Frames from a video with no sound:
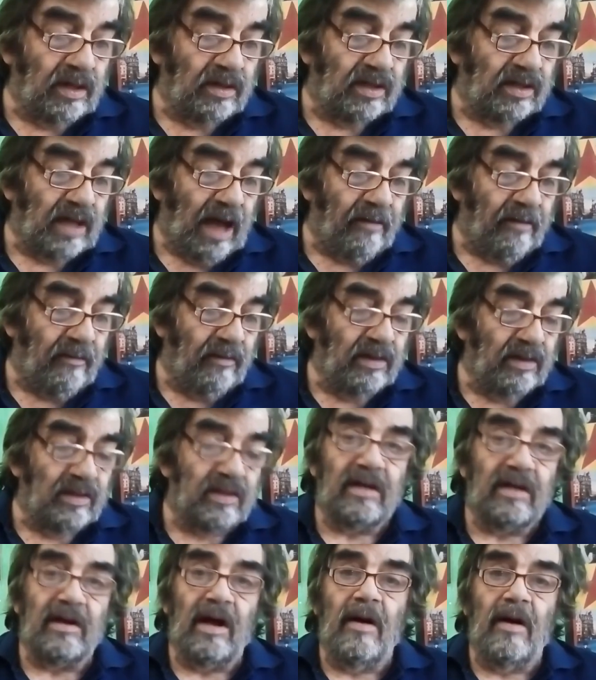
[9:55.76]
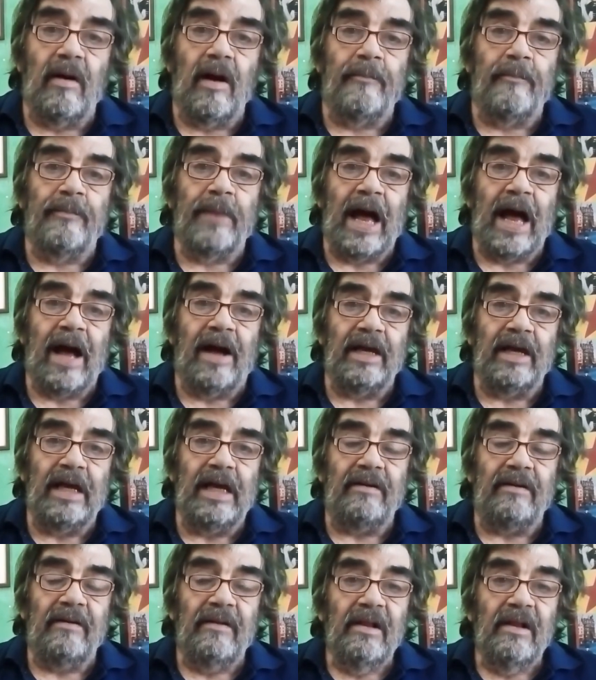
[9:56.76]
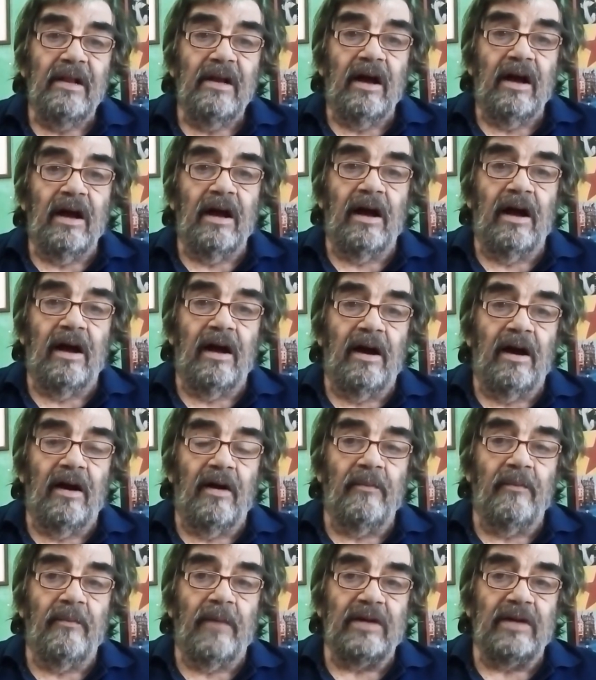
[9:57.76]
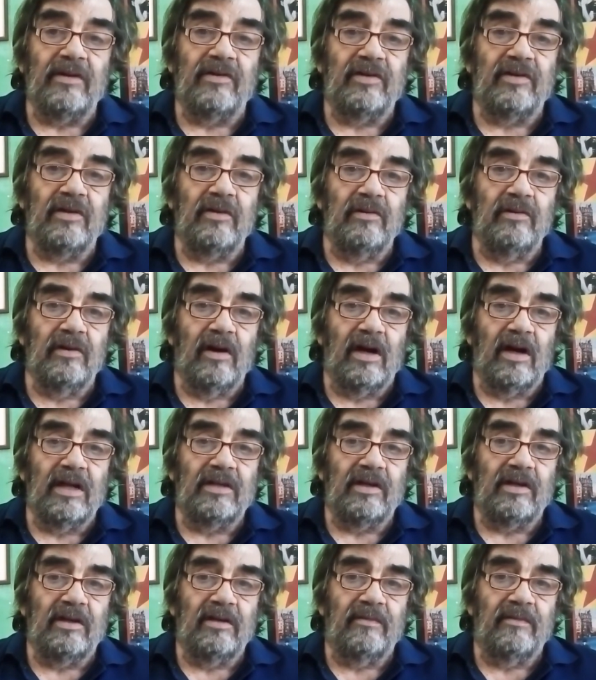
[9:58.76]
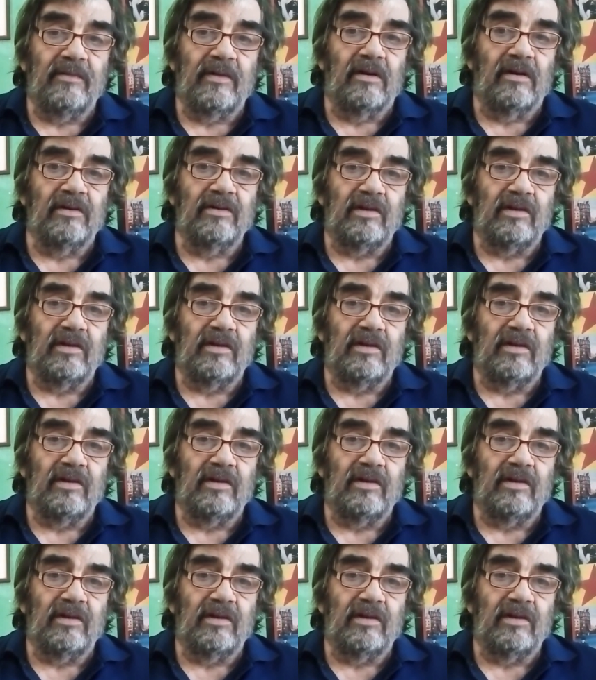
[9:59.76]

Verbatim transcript: that was uh, about it. Uh, Manchester United have gone to